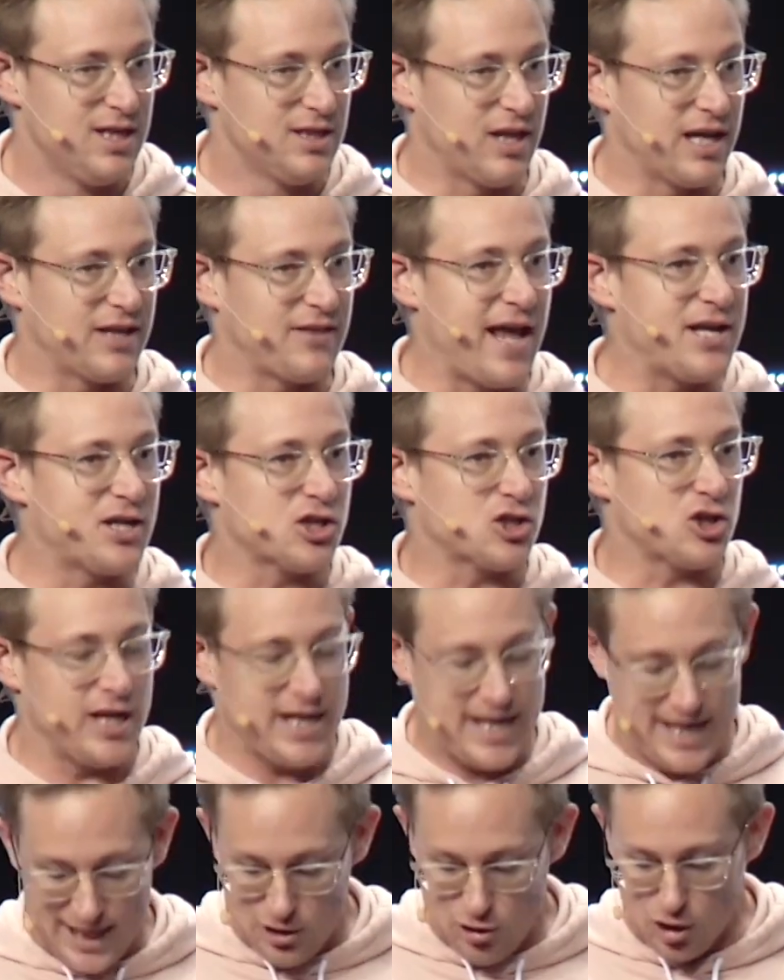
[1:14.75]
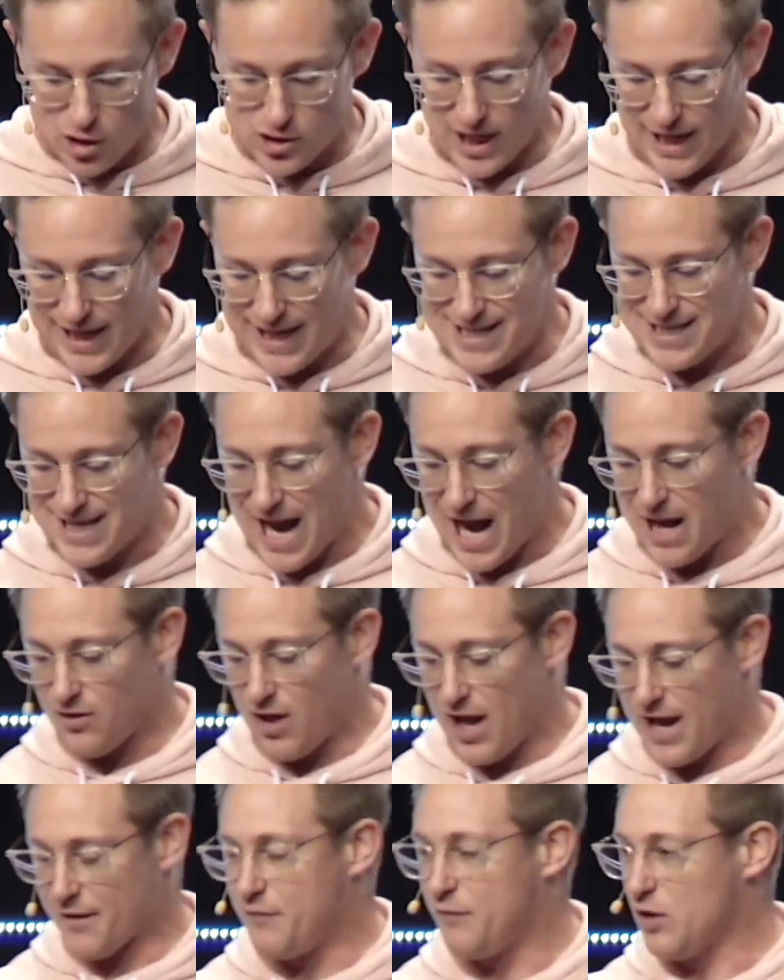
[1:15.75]
Like they just he looks like he's got
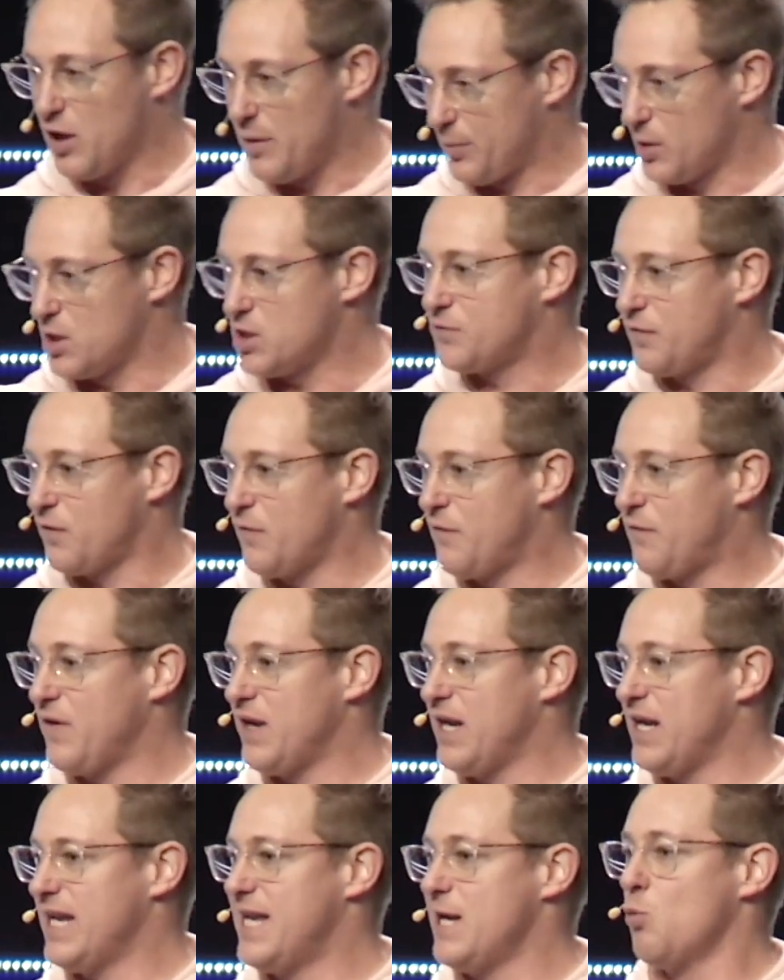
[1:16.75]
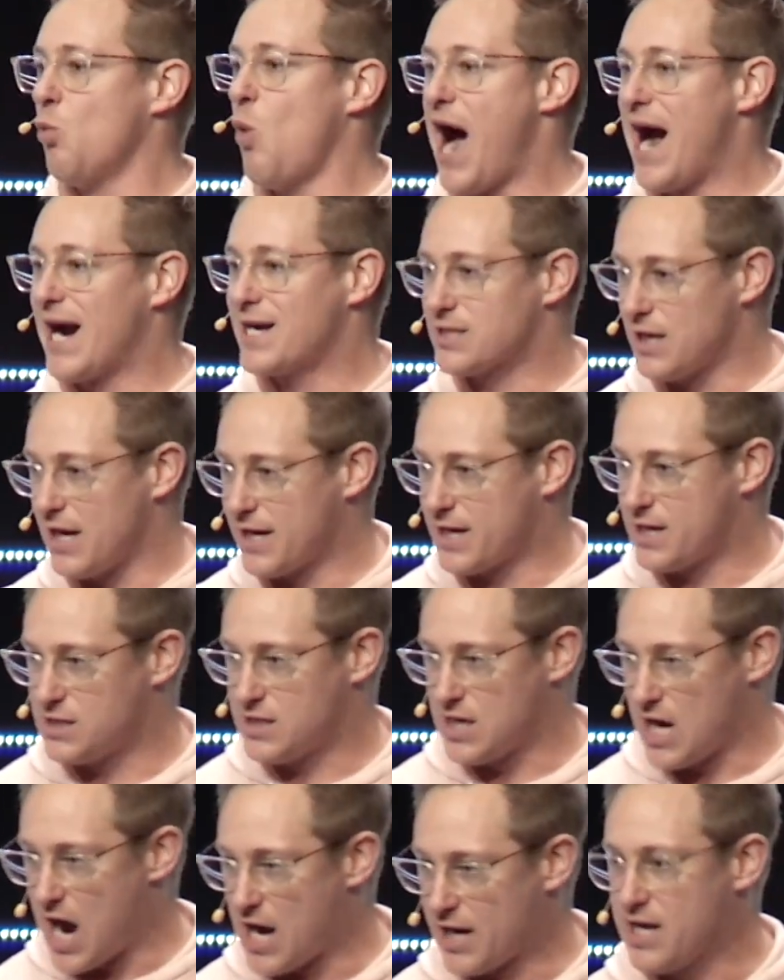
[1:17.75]
like flippers for feet. He walks like a
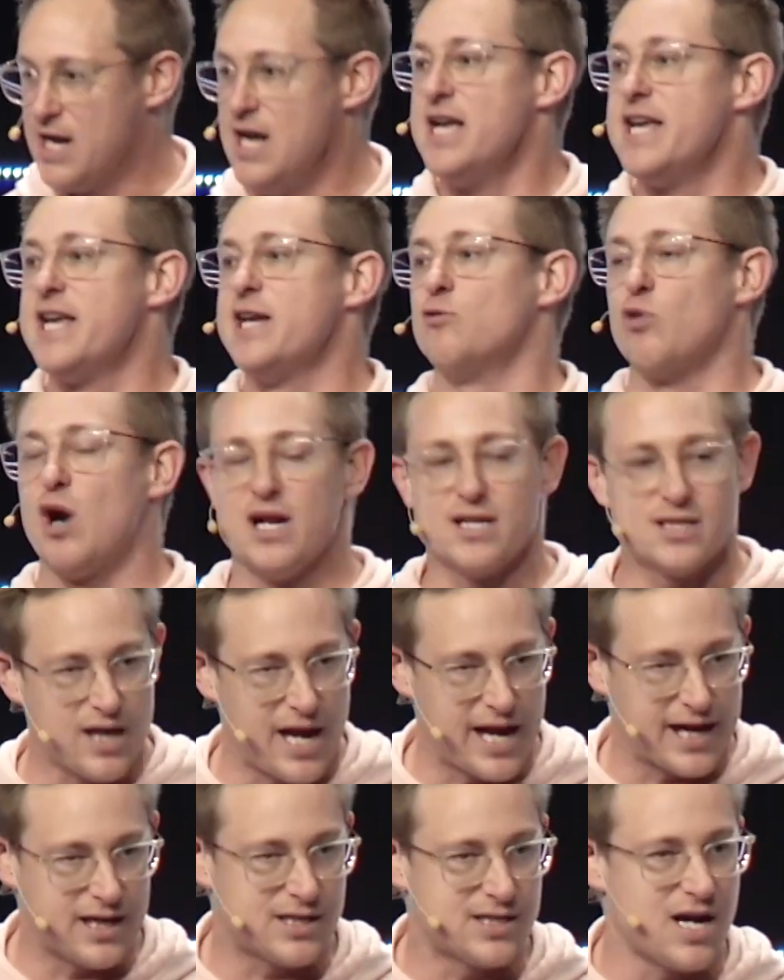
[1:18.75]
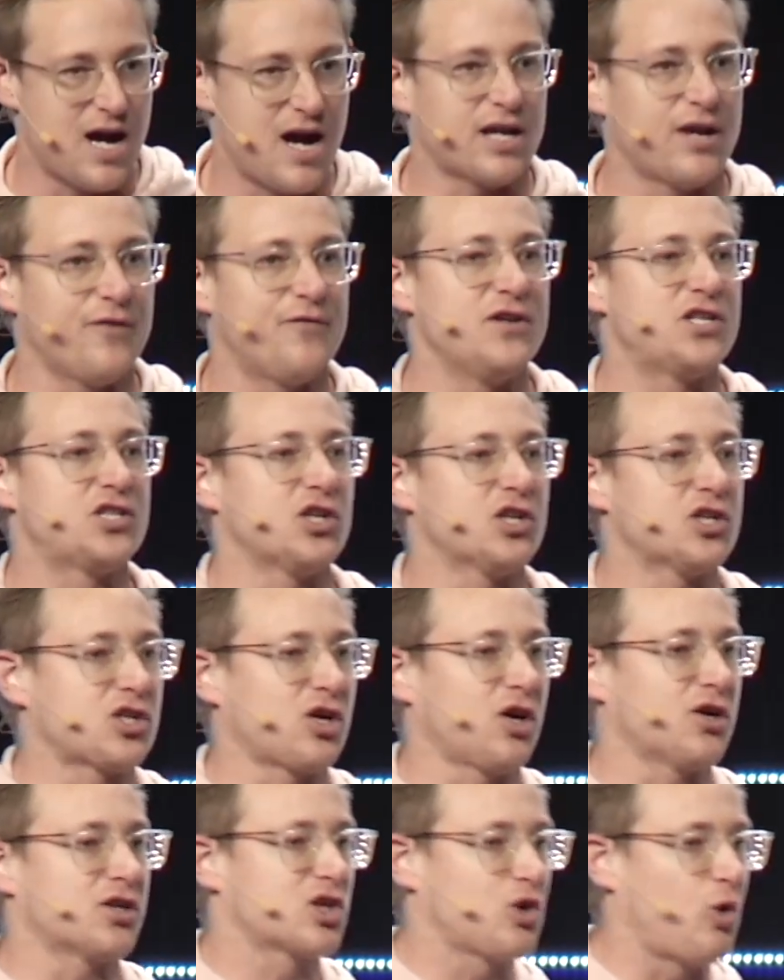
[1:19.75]
duck. He runs like a duck. If he just
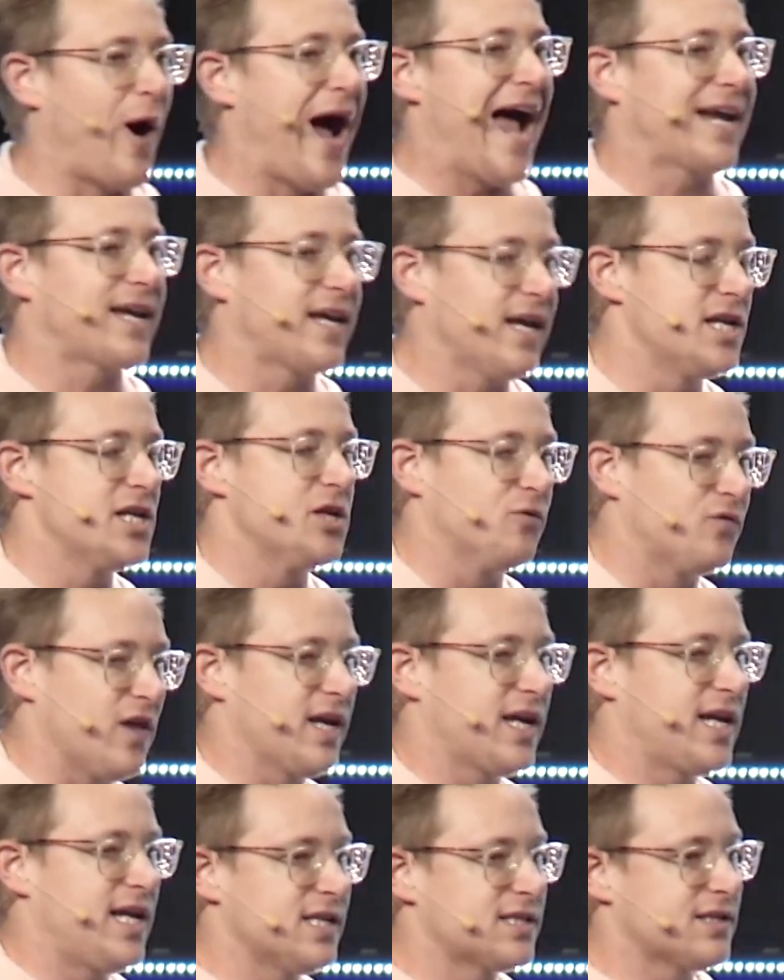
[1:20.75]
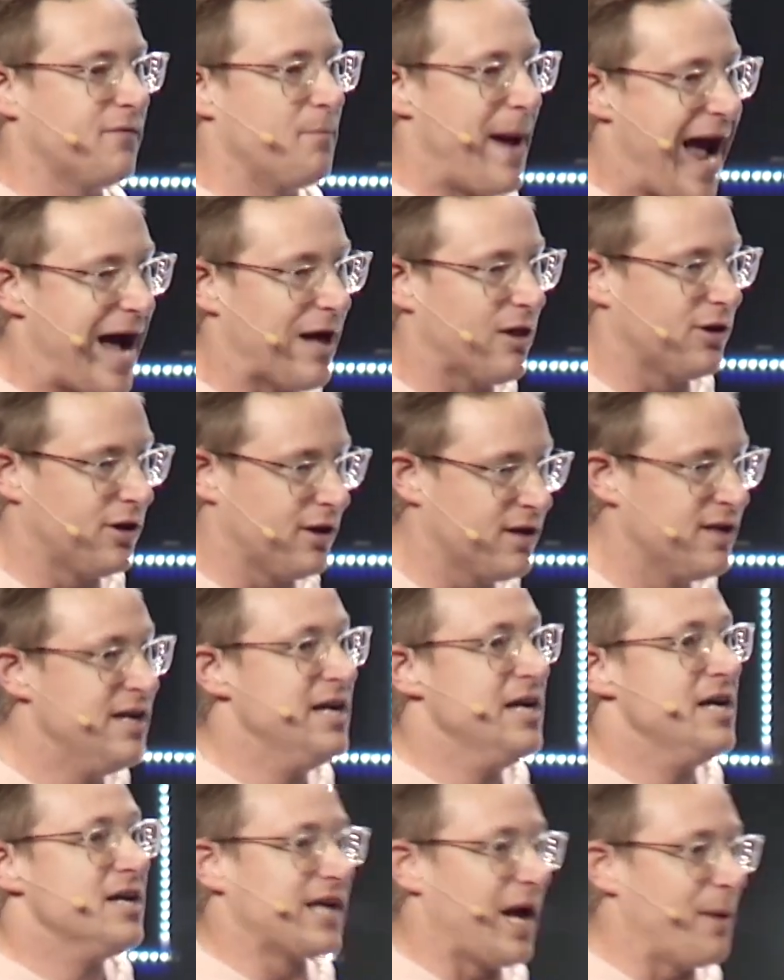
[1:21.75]
starts quacking, you'd think he's a mallard
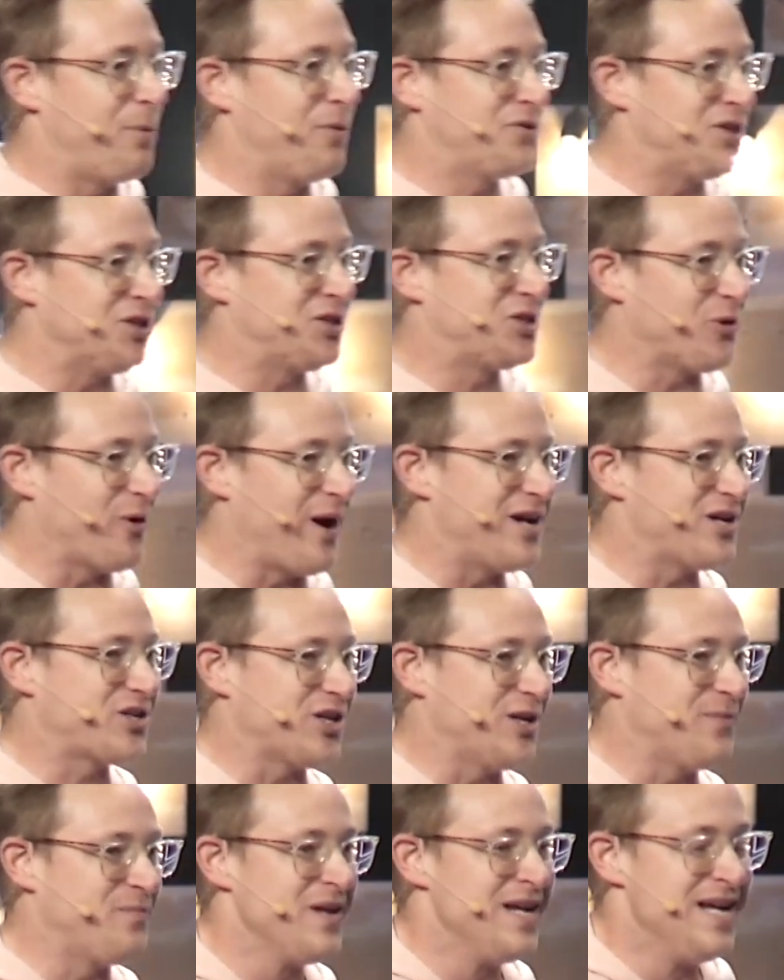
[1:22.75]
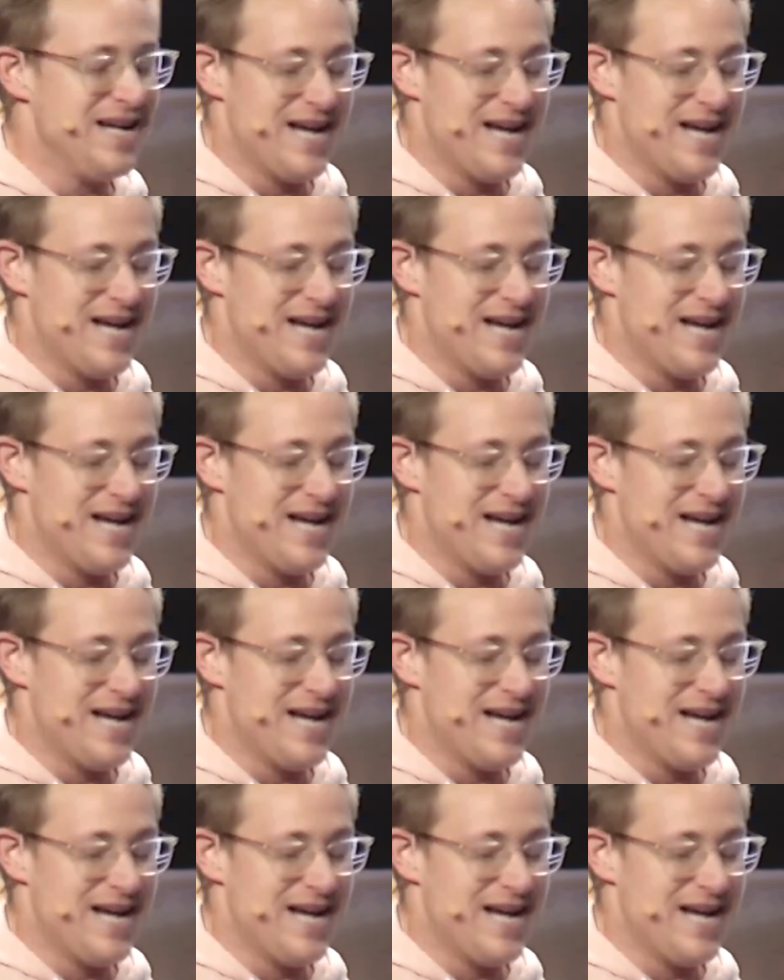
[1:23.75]
type of situation.